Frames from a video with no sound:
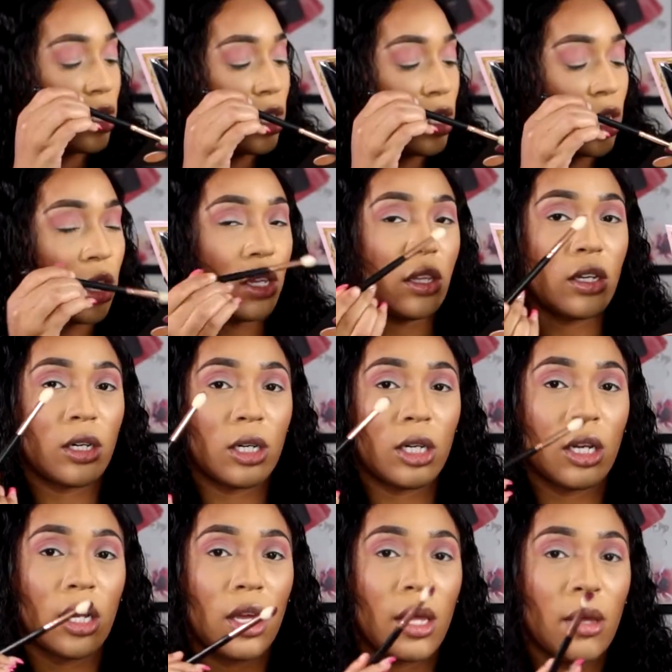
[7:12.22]
the
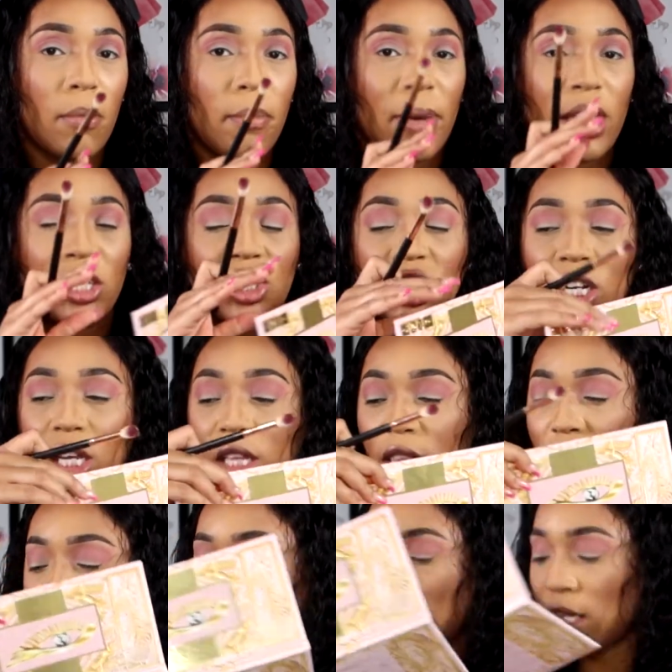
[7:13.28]
other matte
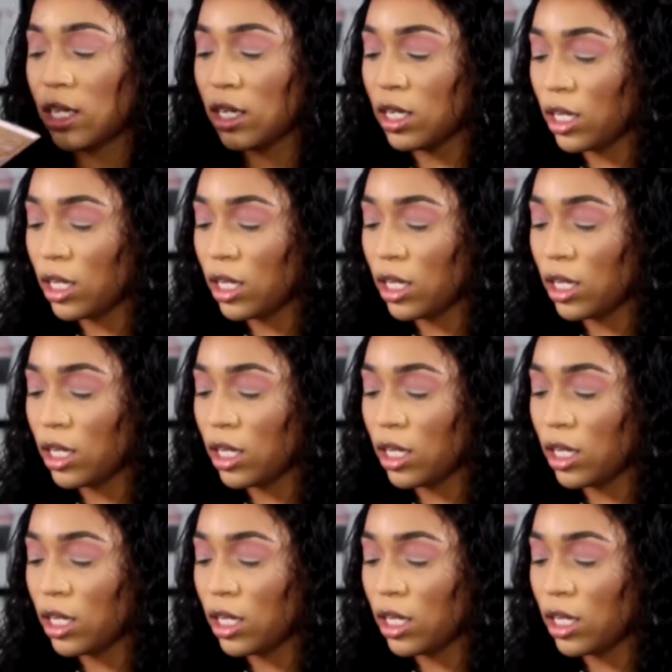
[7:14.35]
shade that's in